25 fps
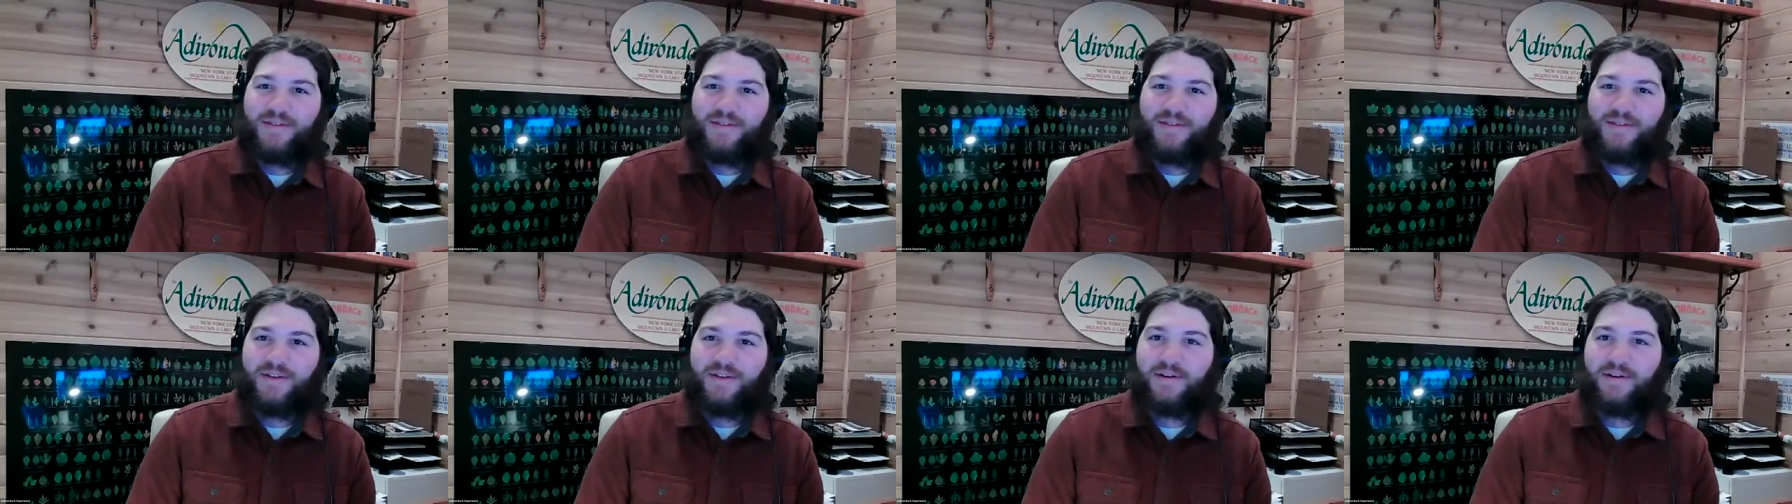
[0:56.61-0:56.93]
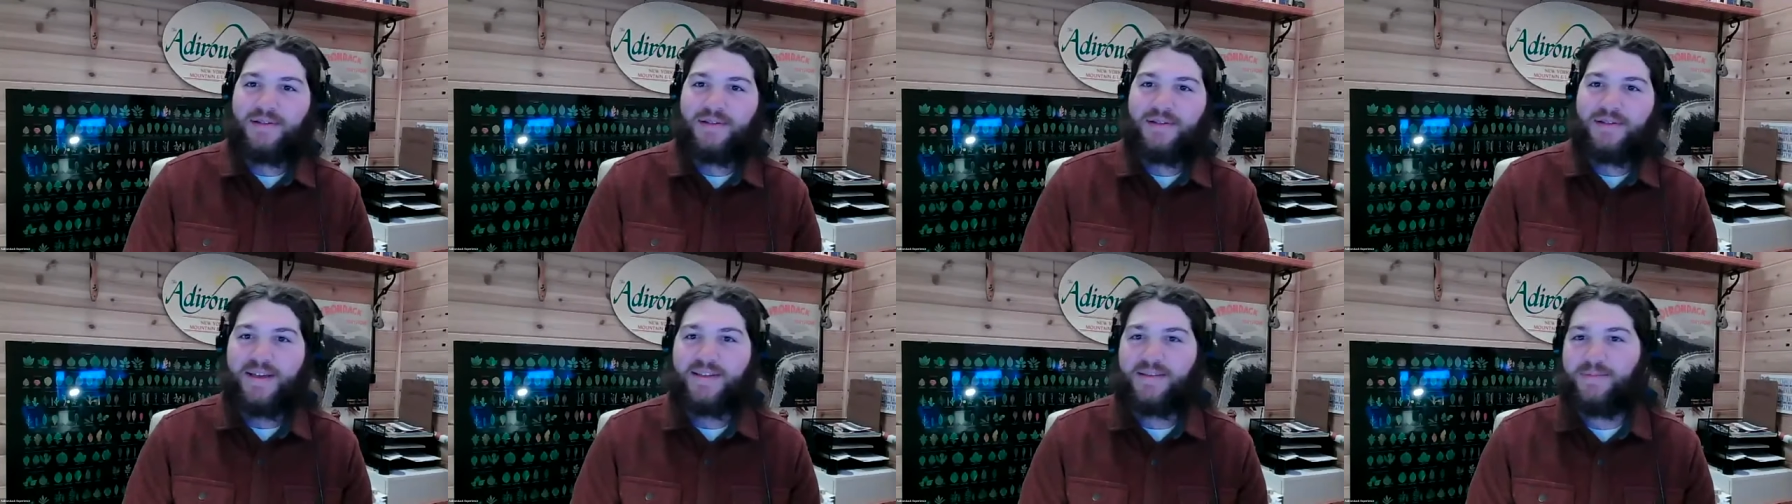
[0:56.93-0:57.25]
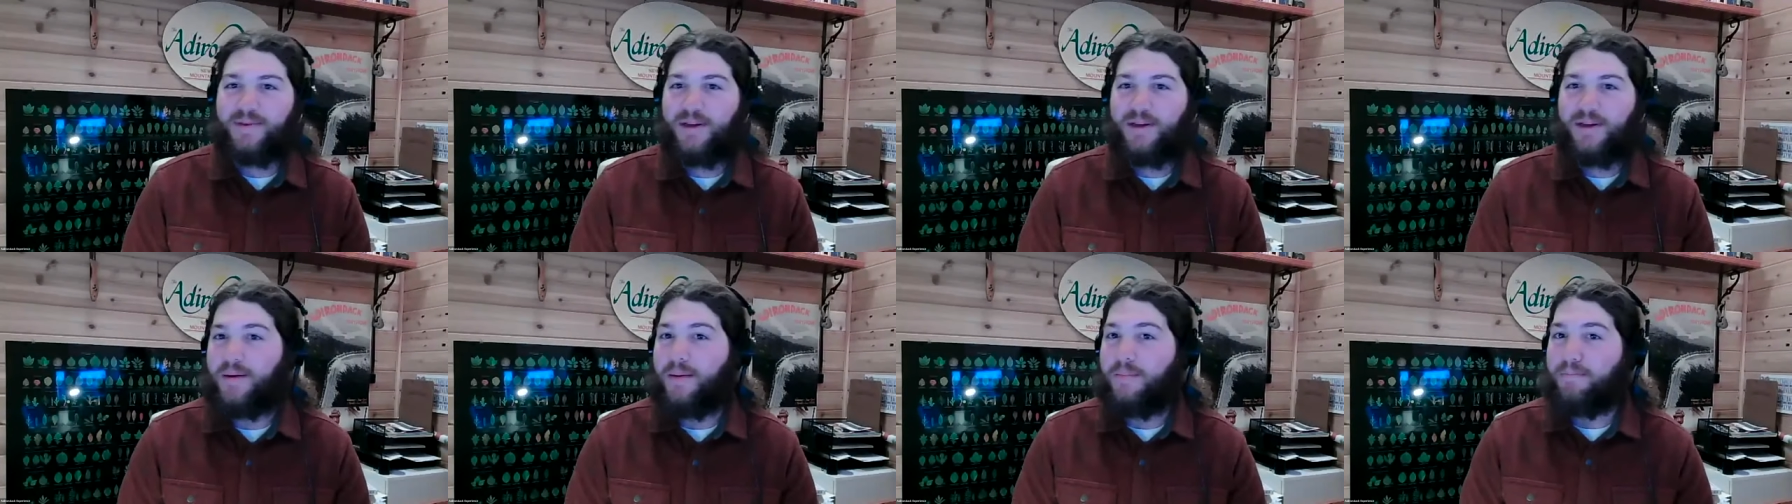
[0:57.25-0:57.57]
series has
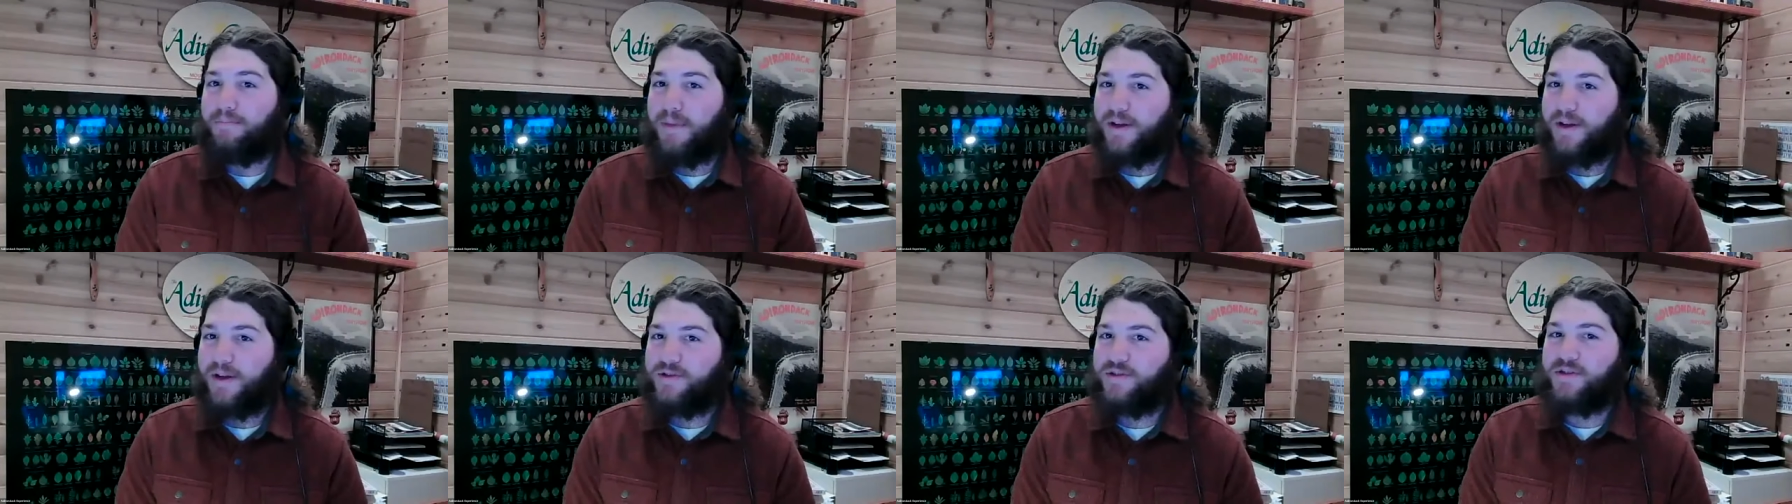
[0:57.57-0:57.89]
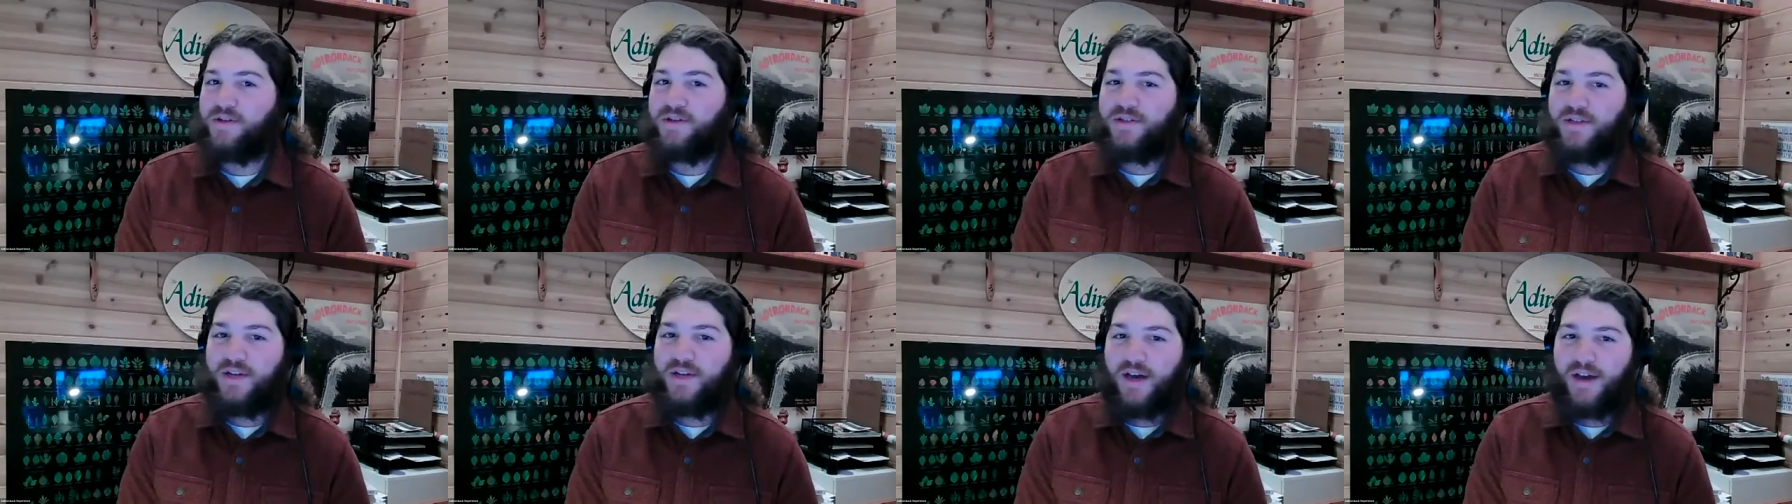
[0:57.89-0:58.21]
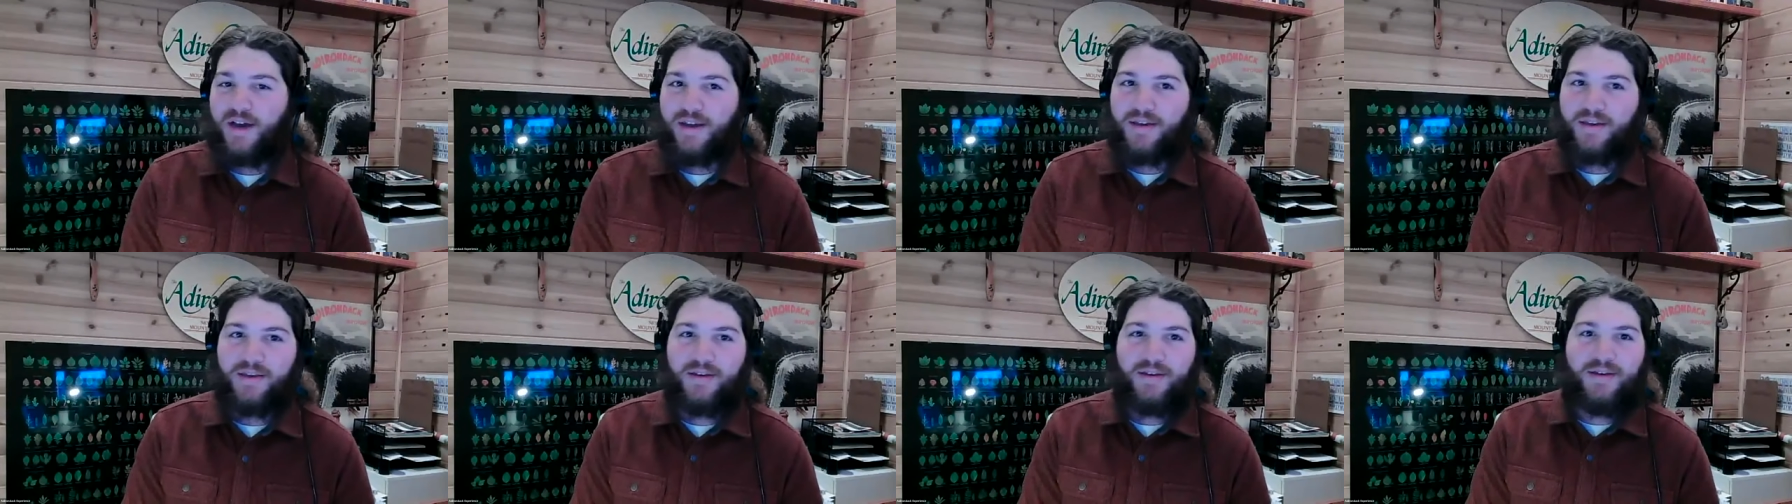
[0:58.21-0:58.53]
been Mitch
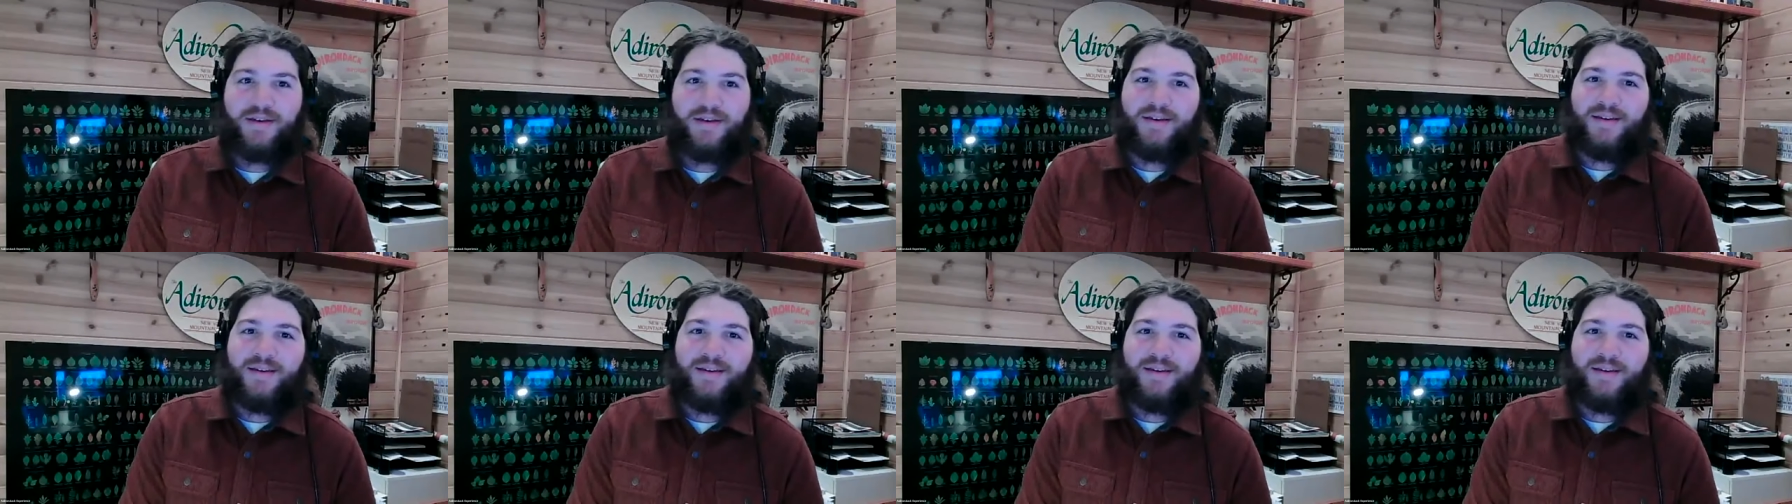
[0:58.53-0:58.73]
Teich.